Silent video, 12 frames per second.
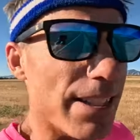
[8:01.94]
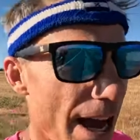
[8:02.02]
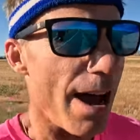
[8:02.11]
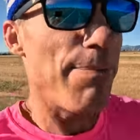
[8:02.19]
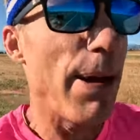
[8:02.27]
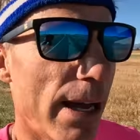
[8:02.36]

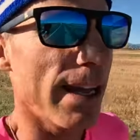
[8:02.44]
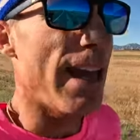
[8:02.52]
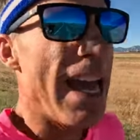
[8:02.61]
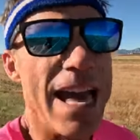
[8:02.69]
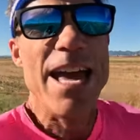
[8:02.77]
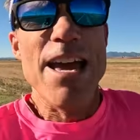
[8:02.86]
stop
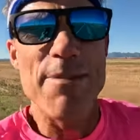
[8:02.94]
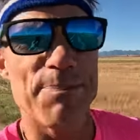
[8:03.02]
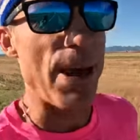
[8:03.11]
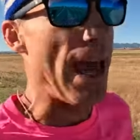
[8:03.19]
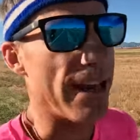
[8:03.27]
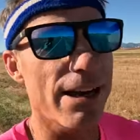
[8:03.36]

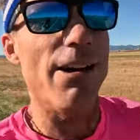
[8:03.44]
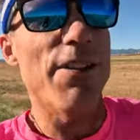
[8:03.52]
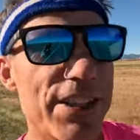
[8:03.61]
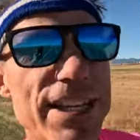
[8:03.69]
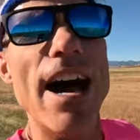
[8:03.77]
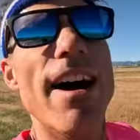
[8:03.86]
and pet
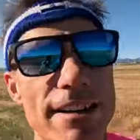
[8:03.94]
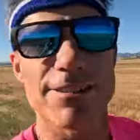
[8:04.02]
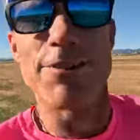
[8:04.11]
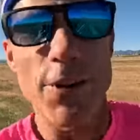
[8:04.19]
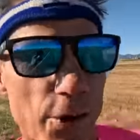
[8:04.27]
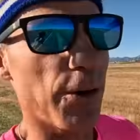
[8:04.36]
all the
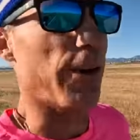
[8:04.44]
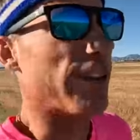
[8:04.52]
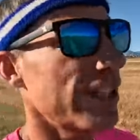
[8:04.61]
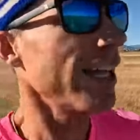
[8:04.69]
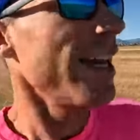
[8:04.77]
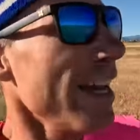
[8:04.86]
dogs, of course.